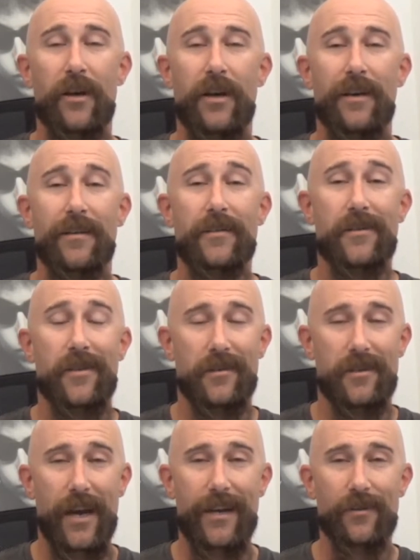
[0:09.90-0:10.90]
This is
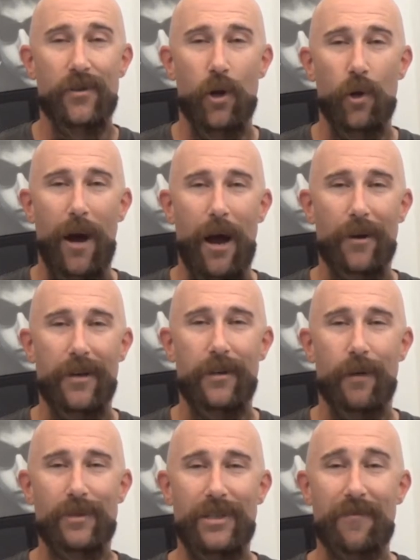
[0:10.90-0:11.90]
his second solo outing,
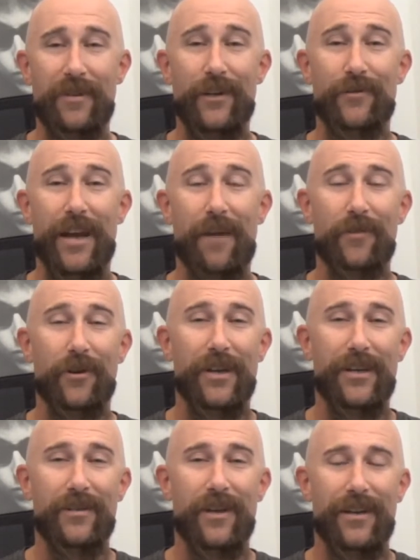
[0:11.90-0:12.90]
come 7 years after
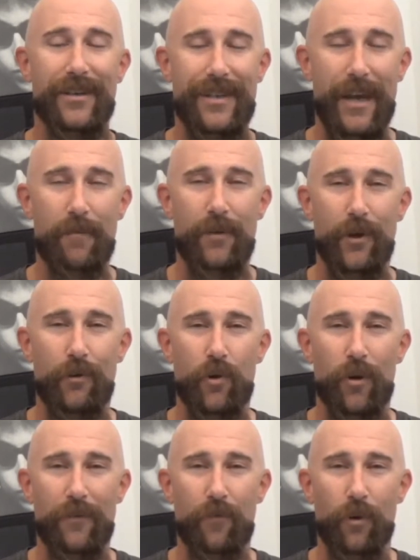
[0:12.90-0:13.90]
his debut,
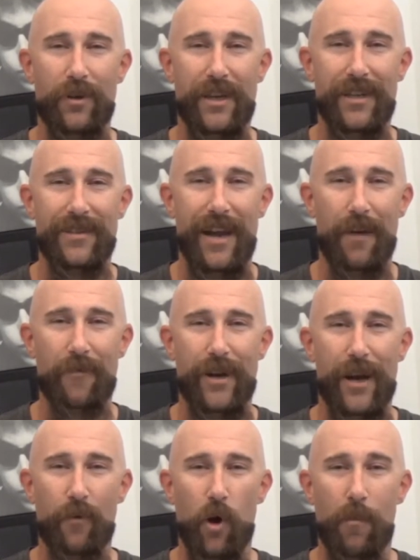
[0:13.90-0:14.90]
2014's
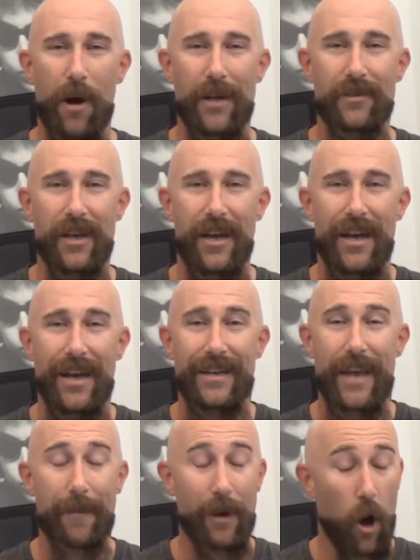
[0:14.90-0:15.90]
Everyday Robots.
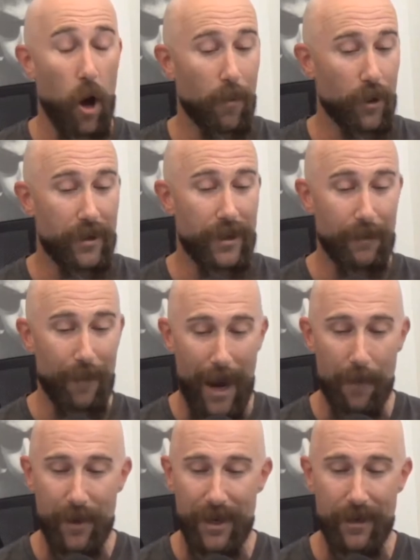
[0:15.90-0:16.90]
Damon Albarn, in my
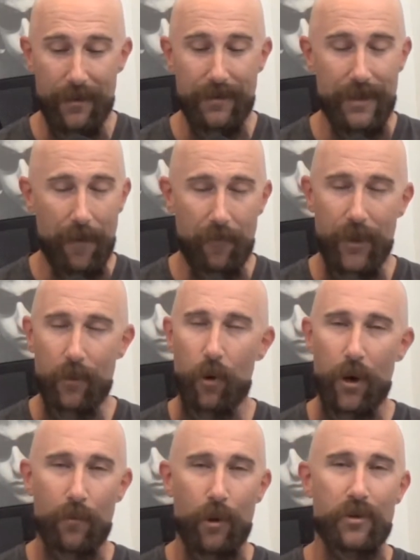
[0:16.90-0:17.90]
opinion, definitely
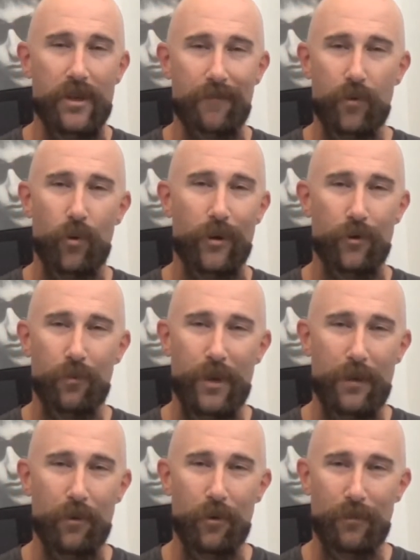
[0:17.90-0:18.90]
one of the most influential
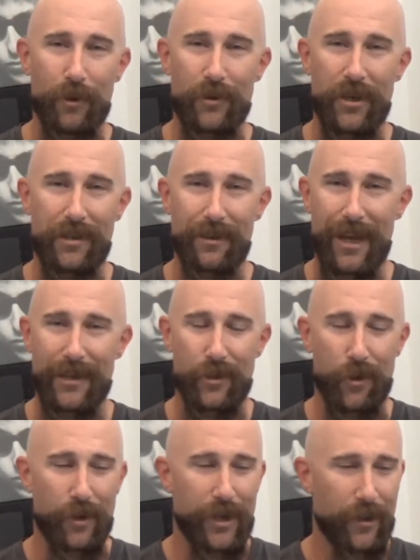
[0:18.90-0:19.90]
people in music in the last
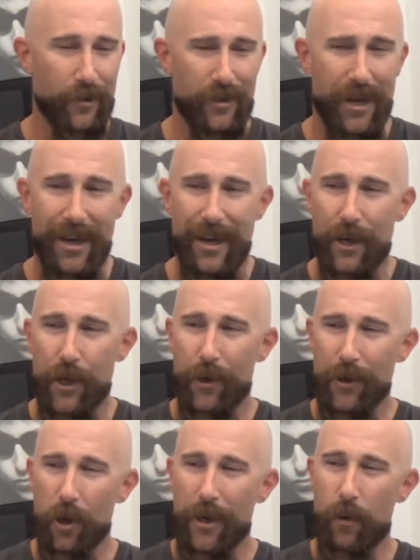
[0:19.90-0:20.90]
30 years. You
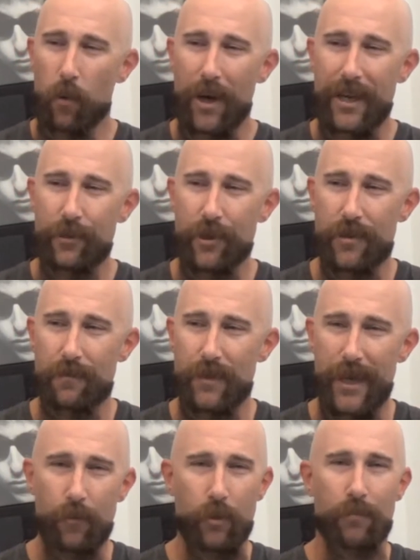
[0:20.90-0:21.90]
can look at what he just
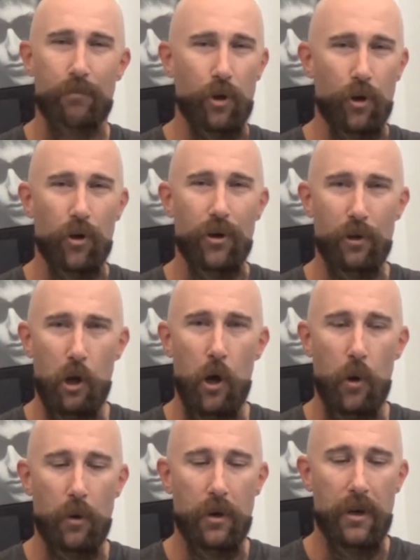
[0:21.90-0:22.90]
did with Blur
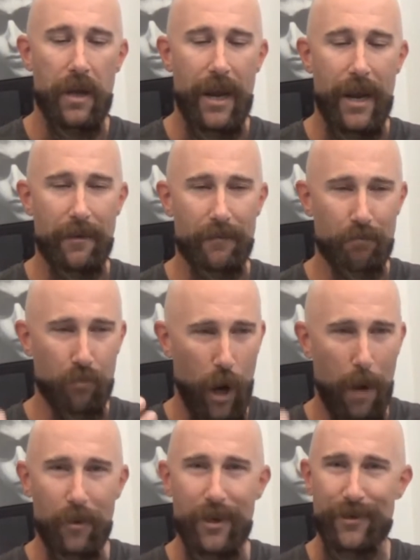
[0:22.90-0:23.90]
alone and
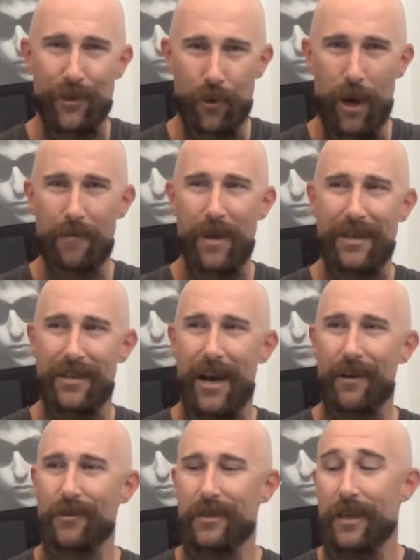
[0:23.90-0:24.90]
probably ascribe that
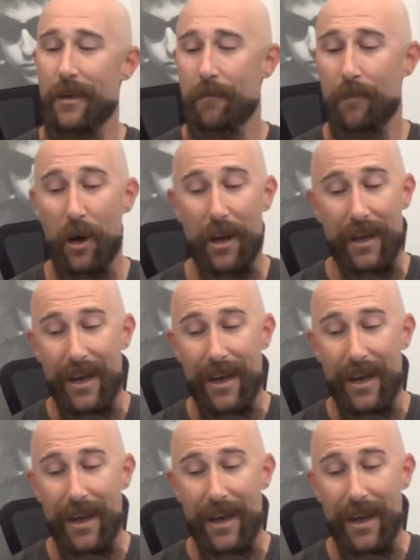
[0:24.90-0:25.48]
title to him, but